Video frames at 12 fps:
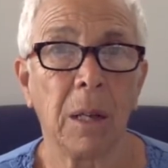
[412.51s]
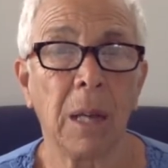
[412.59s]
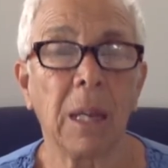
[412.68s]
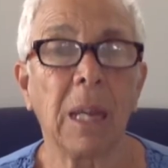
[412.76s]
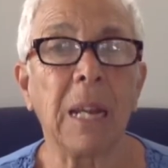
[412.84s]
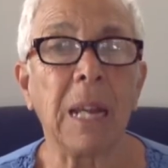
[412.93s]

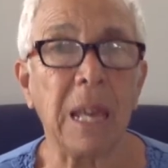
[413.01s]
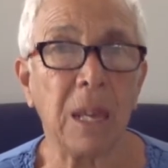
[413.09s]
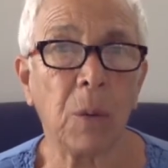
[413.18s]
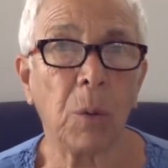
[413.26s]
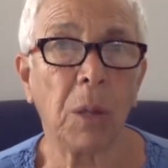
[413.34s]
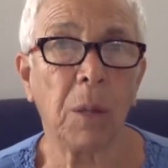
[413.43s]
and can
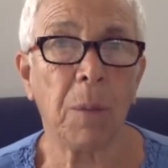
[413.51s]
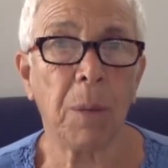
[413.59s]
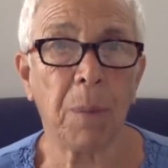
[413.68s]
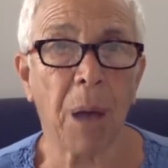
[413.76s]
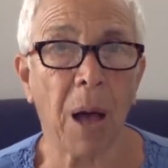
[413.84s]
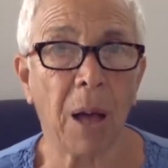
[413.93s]
equally
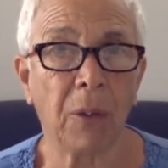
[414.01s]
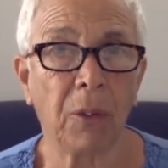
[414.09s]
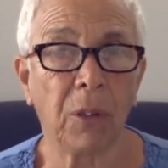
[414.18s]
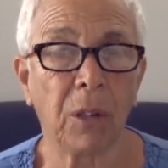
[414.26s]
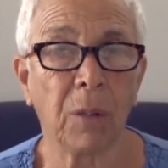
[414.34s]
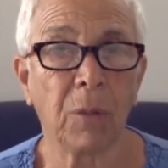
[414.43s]
be
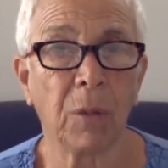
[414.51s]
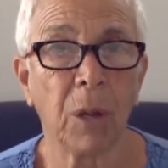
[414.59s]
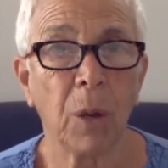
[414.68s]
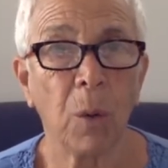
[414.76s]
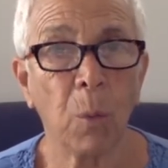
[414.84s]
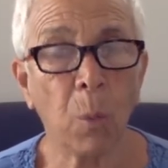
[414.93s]
positive
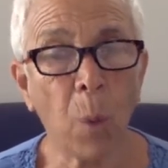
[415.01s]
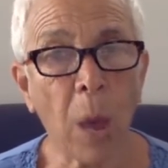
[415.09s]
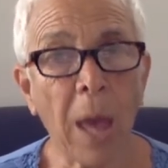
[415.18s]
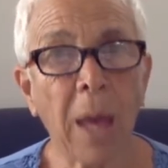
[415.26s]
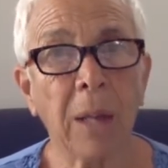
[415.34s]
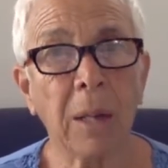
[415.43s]

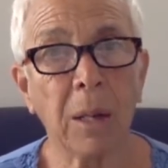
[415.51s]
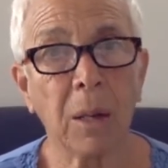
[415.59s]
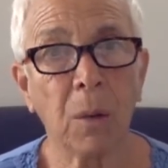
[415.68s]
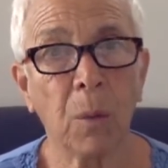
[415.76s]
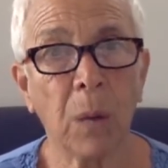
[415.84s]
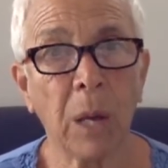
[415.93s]
when
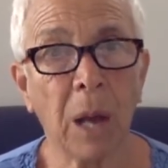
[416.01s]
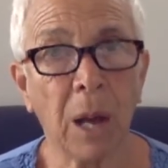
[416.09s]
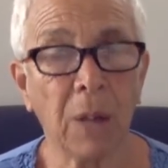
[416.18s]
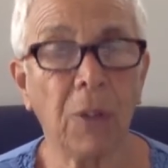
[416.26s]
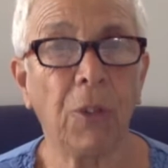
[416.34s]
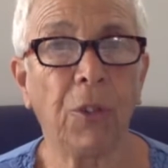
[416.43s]
we
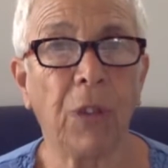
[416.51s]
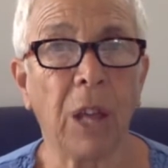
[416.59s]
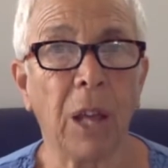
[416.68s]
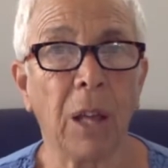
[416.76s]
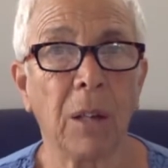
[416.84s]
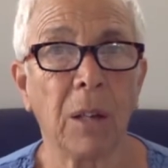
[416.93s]

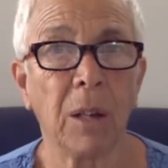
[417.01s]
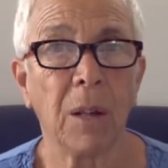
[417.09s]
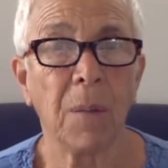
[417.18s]
understand